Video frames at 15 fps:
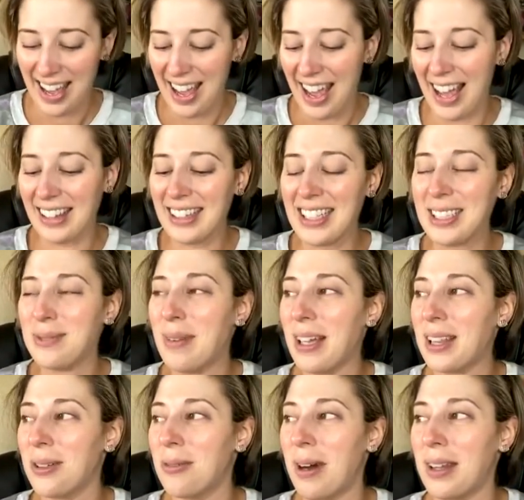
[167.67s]
At least make
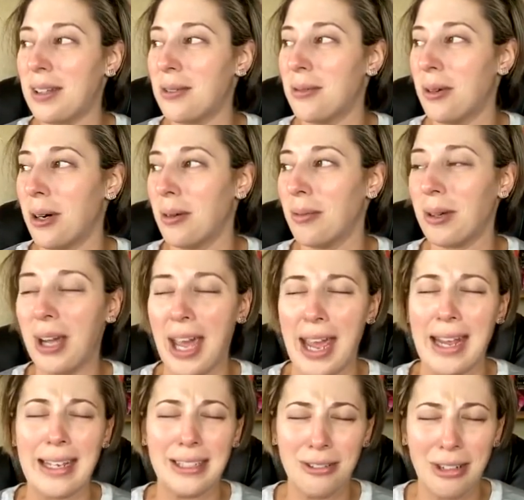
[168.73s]
the weather warm, okay?
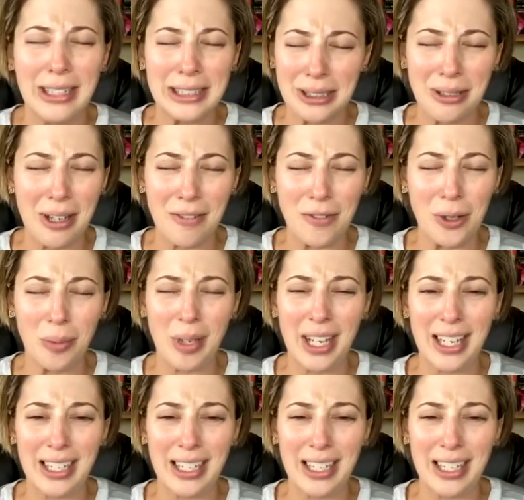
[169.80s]
Can you guys do that for me?